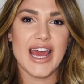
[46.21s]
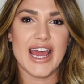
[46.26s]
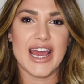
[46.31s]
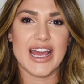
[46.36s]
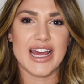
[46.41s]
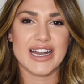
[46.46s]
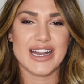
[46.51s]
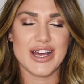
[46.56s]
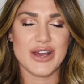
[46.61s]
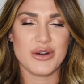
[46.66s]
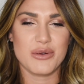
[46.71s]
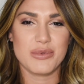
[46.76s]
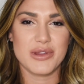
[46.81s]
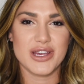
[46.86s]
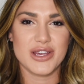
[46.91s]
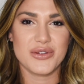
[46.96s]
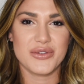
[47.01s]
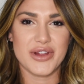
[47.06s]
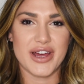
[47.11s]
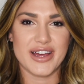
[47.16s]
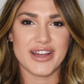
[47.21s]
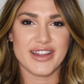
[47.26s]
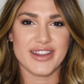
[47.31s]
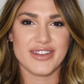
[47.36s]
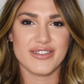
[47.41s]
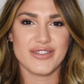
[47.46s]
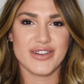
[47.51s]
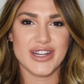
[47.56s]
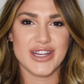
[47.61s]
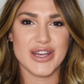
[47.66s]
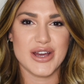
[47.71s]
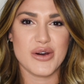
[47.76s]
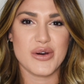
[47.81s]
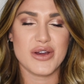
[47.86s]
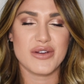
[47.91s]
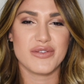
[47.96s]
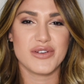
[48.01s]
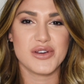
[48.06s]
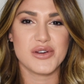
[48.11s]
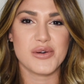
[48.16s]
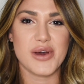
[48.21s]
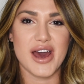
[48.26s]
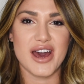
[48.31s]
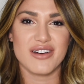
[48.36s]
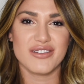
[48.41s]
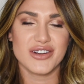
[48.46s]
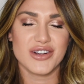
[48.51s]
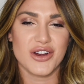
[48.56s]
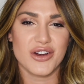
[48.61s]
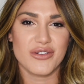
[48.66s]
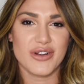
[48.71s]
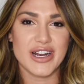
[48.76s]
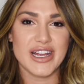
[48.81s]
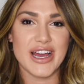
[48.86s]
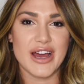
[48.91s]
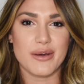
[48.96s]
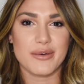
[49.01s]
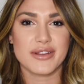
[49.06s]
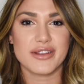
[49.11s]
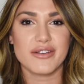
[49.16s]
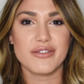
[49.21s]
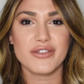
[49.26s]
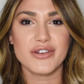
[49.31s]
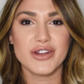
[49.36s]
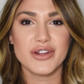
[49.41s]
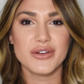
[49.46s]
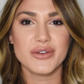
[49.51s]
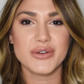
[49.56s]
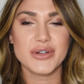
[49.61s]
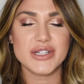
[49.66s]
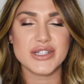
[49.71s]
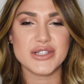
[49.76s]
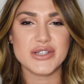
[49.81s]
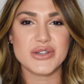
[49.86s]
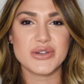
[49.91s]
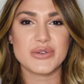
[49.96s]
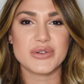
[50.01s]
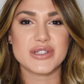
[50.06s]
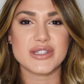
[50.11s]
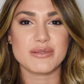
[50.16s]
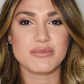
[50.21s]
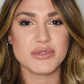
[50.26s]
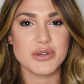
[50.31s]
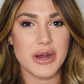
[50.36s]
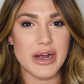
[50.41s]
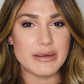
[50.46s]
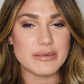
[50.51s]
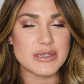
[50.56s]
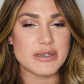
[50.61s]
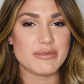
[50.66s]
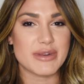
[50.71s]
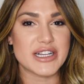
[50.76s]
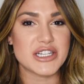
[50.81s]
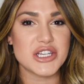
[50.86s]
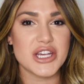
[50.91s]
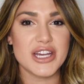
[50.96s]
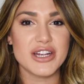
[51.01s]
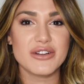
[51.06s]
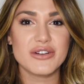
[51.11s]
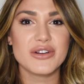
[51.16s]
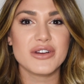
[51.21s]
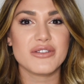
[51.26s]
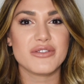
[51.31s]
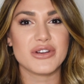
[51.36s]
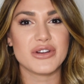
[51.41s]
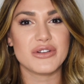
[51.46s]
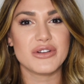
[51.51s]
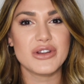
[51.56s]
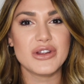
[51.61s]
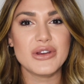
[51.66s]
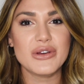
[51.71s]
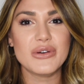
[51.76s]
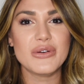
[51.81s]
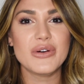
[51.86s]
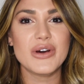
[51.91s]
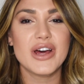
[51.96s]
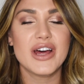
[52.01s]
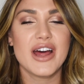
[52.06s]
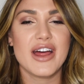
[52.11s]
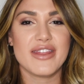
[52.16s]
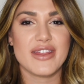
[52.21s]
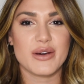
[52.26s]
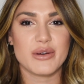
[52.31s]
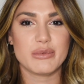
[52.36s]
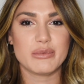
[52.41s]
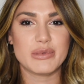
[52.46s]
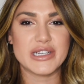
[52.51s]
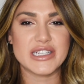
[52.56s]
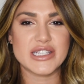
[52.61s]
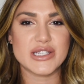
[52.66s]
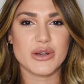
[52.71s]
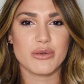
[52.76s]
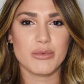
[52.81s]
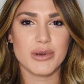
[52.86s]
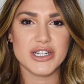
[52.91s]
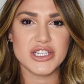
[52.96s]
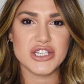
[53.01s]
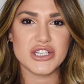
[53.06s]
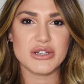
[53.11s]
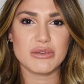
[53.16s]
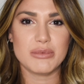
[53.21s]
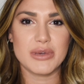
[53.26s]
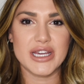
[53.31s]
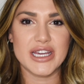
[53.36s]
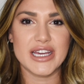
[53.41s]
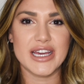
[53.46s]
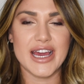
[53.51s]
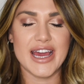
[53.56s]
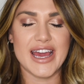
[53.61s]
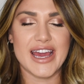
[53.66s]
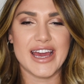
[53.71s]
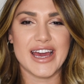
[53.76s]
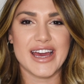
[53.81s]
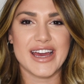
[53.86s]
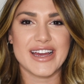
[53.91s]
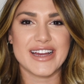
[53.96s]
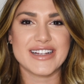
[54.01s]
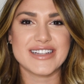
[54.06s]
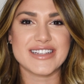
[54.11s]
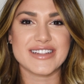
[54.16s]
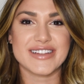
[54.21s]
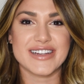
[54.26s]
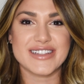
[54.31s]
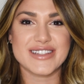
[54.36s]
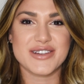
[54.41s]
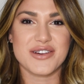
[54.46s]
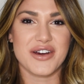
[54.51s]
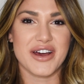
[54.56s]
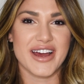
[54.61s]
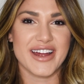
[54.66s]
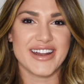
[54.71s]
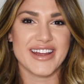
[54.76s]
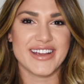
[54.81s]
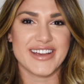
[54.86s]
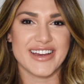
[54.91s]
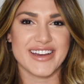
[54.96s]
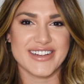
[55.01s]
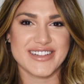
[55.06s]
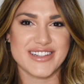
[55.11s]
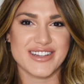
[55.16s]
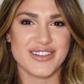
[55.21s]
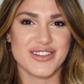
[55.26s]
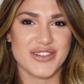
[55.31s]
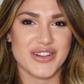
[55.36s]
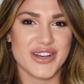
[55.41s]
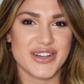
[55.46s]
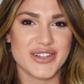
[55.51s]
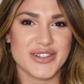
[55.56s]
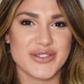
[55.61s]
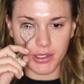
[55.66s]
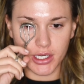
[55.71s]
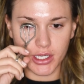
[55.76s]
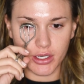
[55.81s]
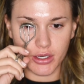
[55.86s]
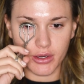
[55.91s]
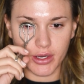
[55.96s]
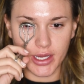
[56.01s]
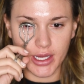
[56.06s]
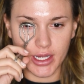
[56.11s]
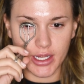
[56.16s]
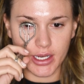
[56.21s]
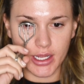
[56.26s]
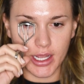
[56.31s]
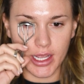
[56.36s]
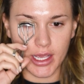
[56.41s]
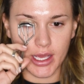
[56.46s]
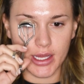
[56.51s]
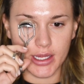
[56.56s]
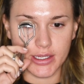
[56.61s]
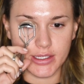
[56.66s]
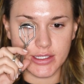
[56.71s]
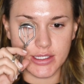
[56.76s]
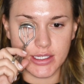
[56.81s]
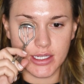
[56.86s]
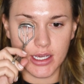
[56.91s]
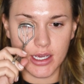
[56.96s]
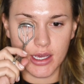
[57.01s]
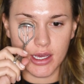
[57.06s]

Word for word: And I hope that you like the video. If you haven't already, I would love for you to subscribe to my channel if you're new. That would mean so much to me, and let's go ahead and get into the look. I'm gonna go ahead and